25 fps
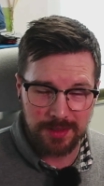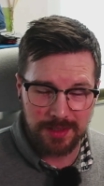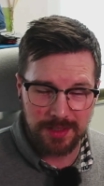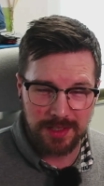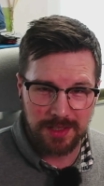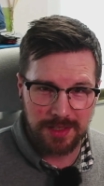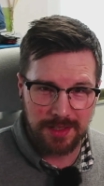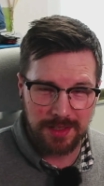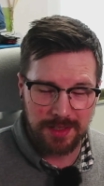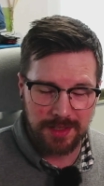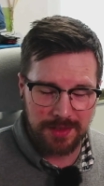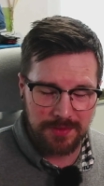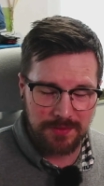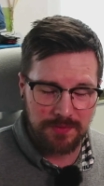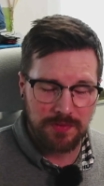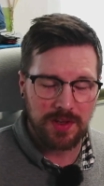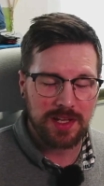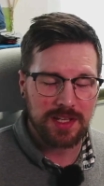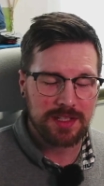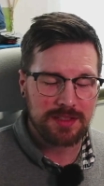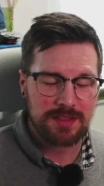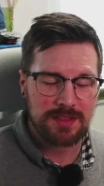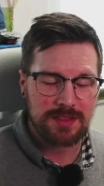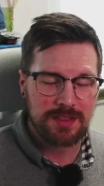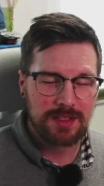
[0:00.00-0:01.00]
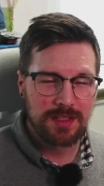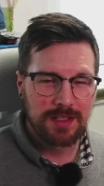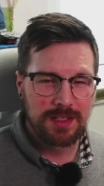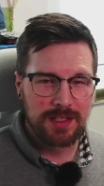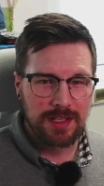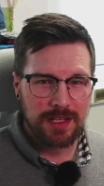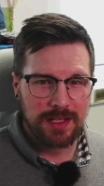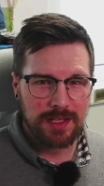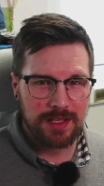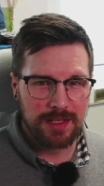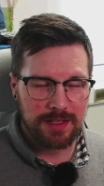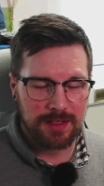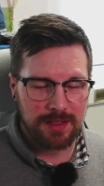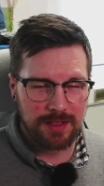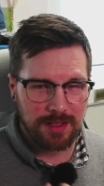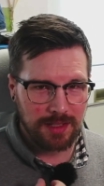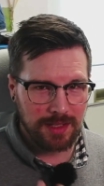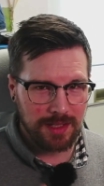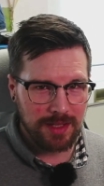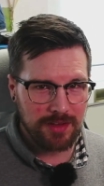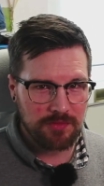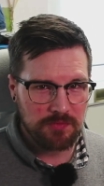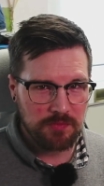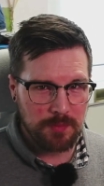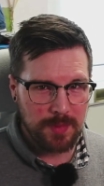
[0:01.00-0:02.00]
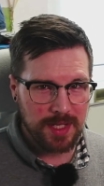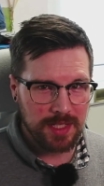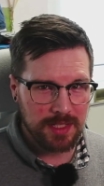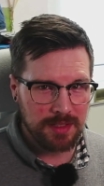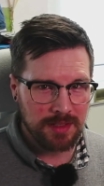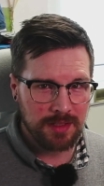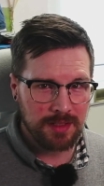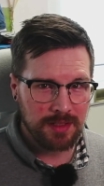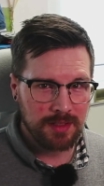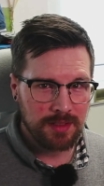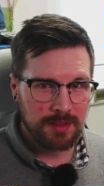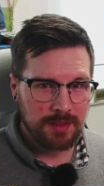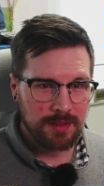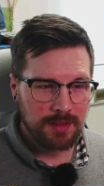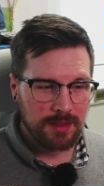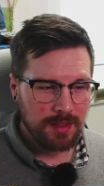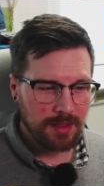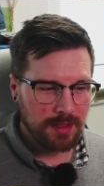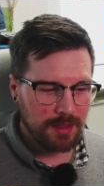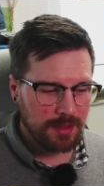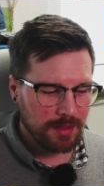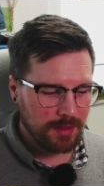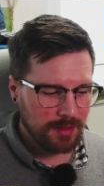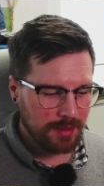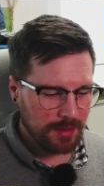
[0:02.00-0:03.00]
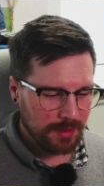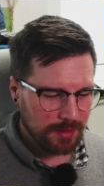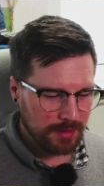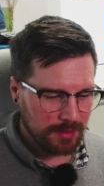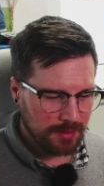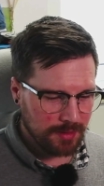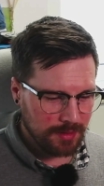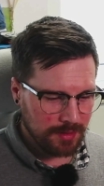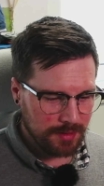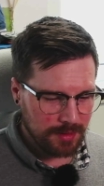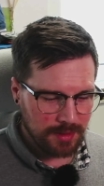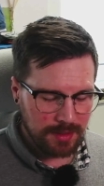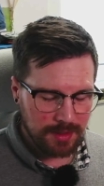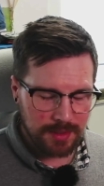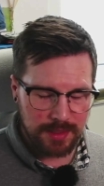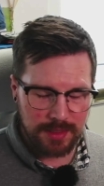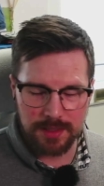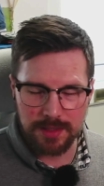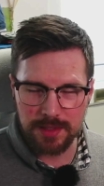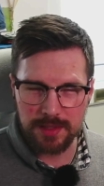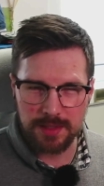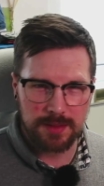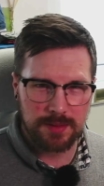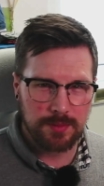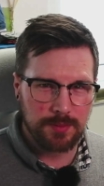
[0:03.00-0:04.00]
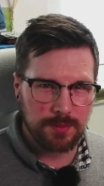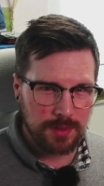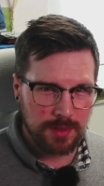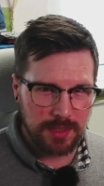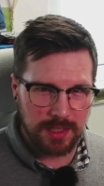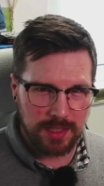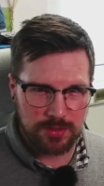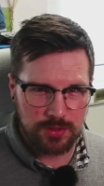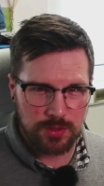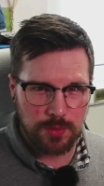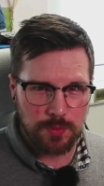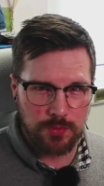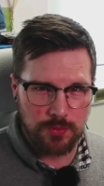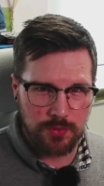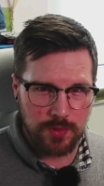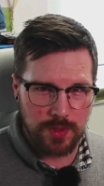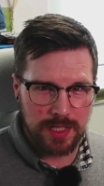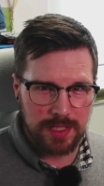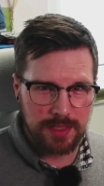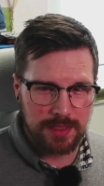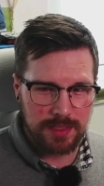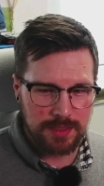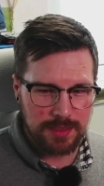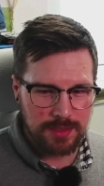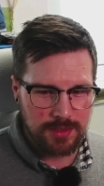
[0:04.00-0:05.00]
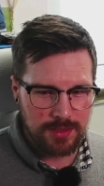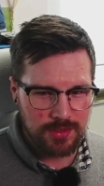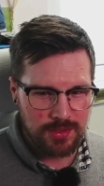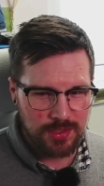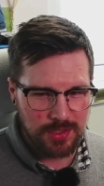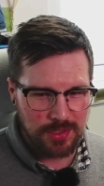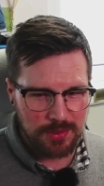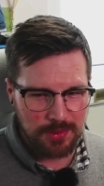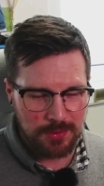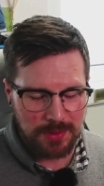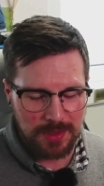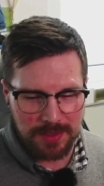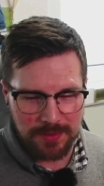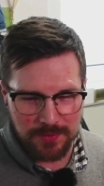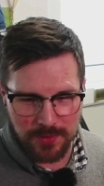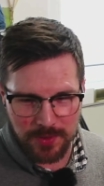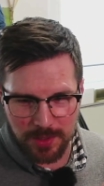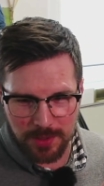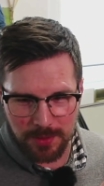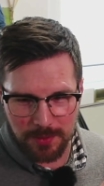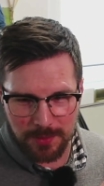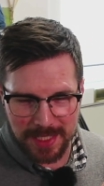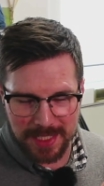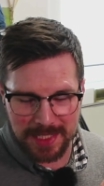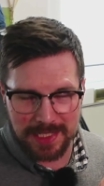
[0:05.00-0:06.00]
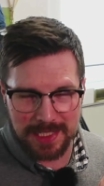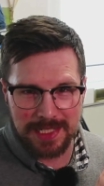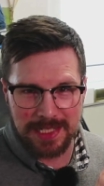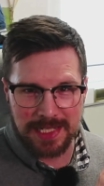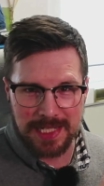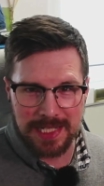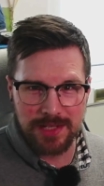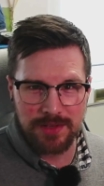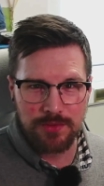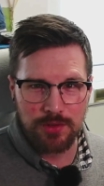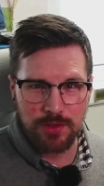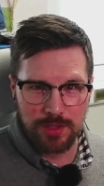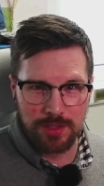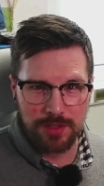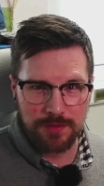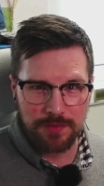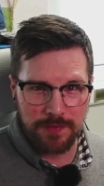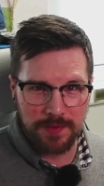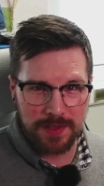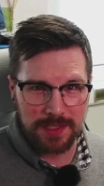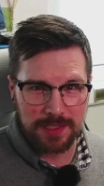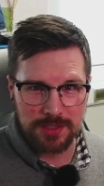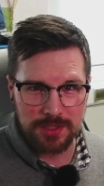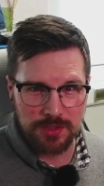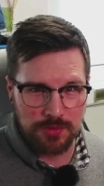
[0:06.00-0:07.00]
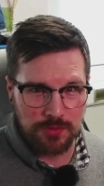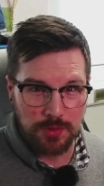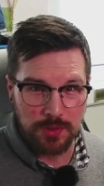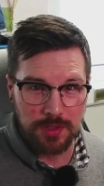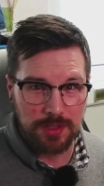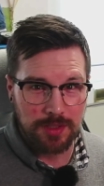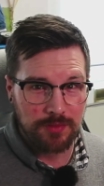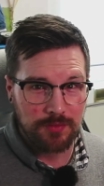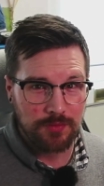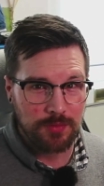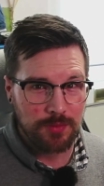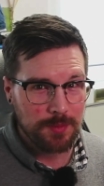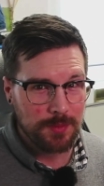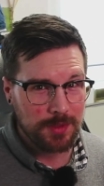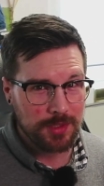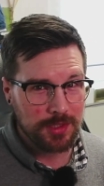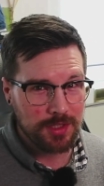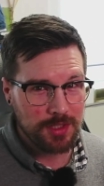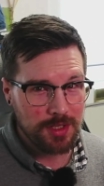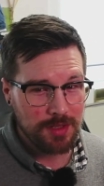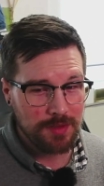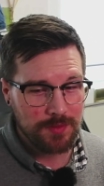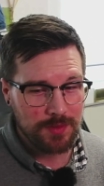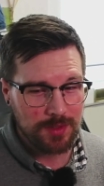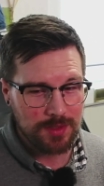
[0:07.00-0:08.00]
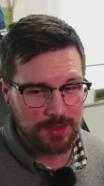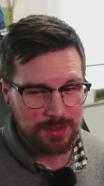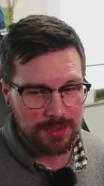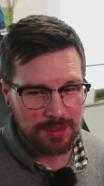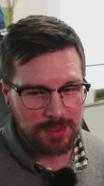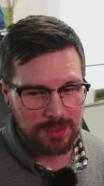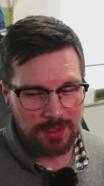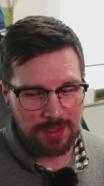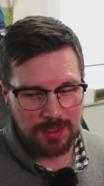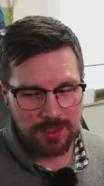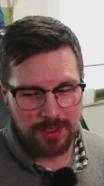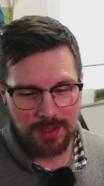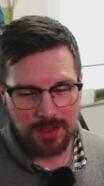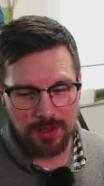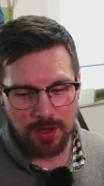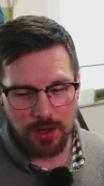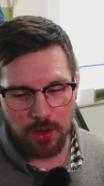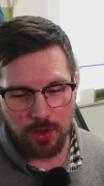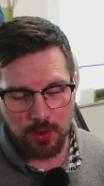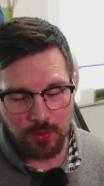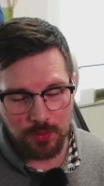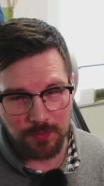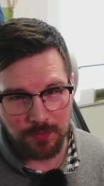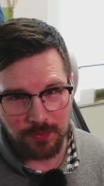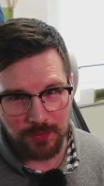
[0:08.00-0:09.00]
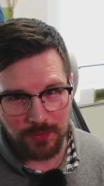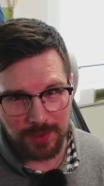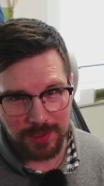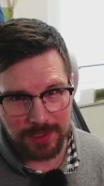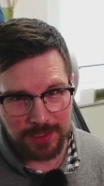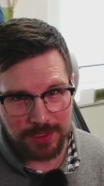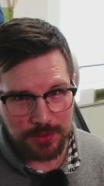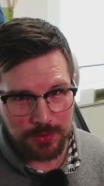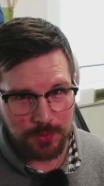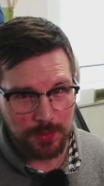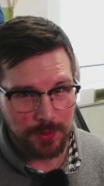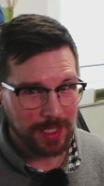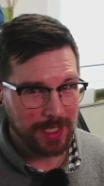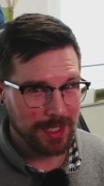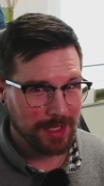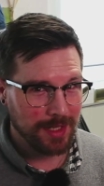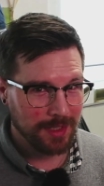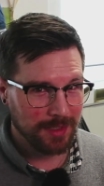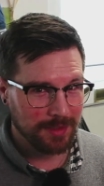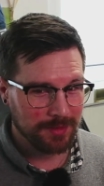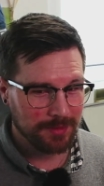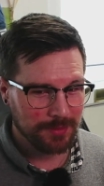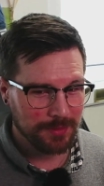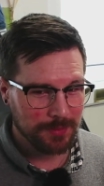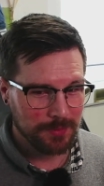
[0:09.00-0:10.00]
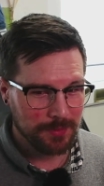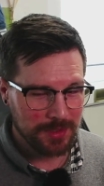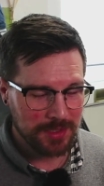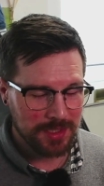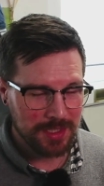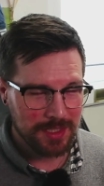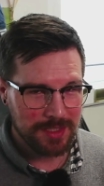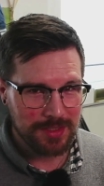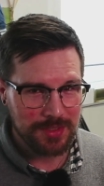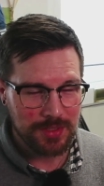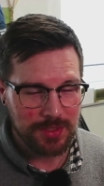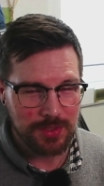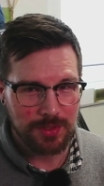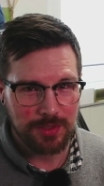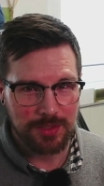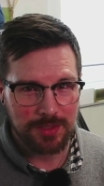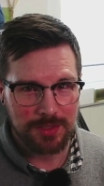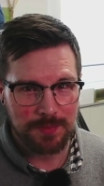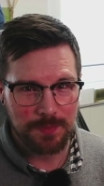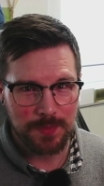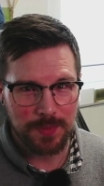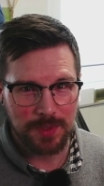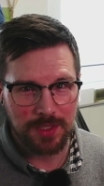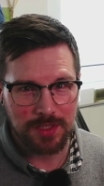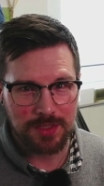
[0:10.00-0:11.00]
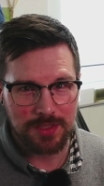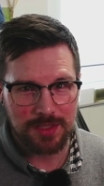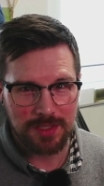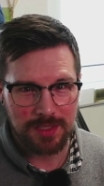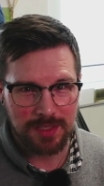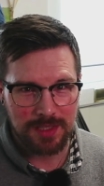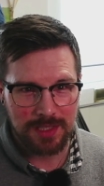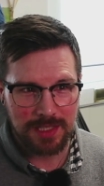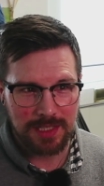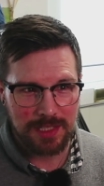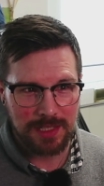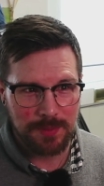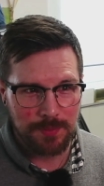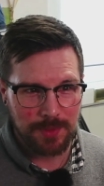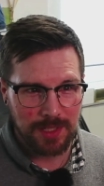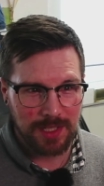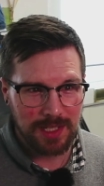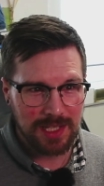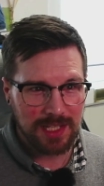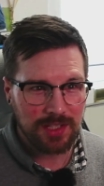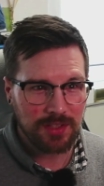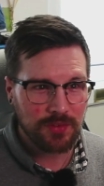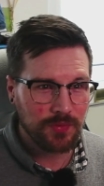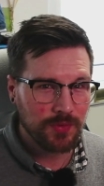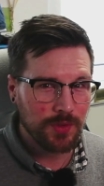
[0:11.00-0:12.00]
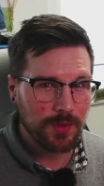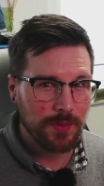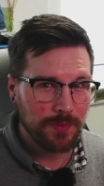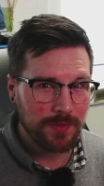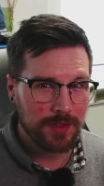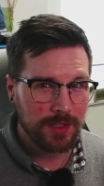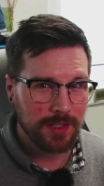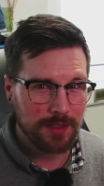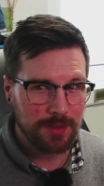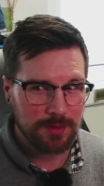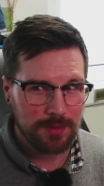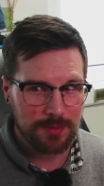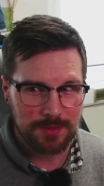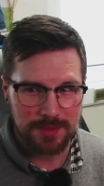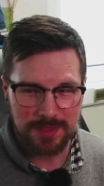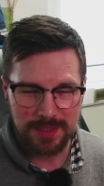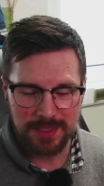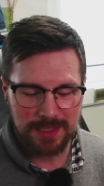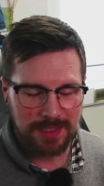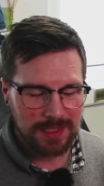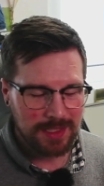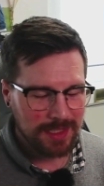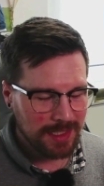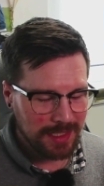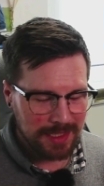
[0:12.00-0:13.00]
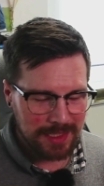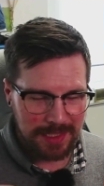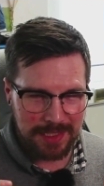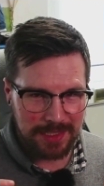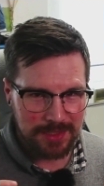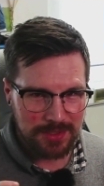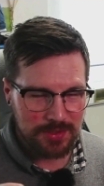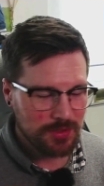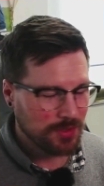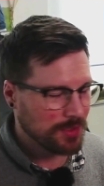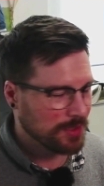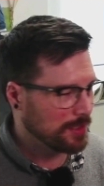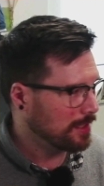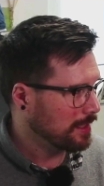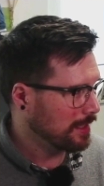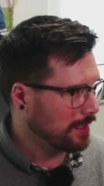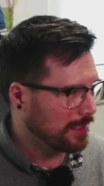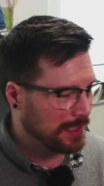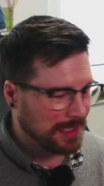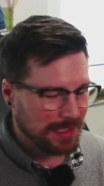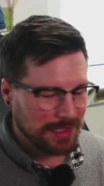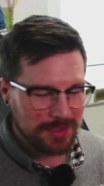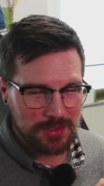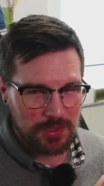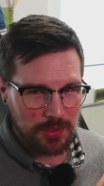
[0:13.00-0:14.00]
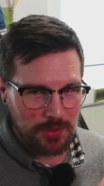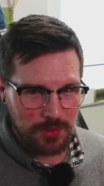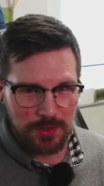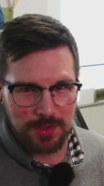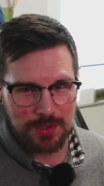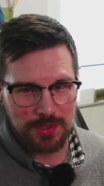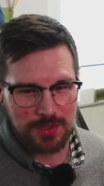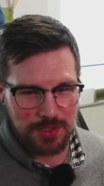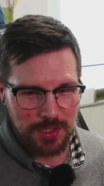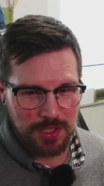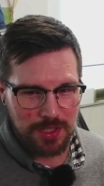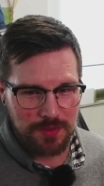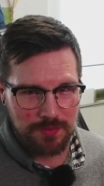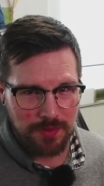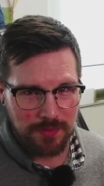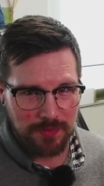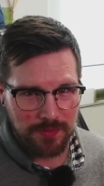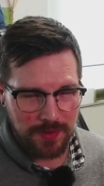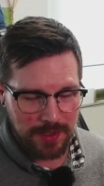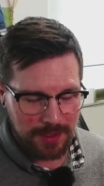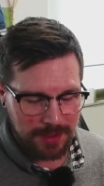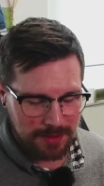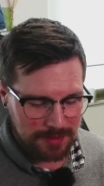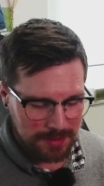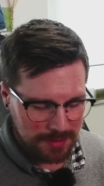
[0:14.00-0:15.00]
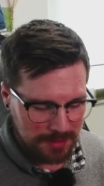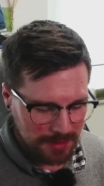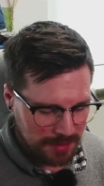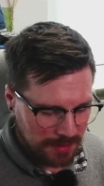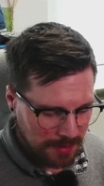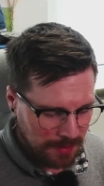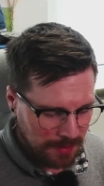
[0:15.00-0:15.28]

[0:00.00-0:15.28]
uh, invest in a lav mic and that's upgraded so even though I can hear all the fans running from the servers hopefully you can which is good because I think in my last few videos it's it's all the server fans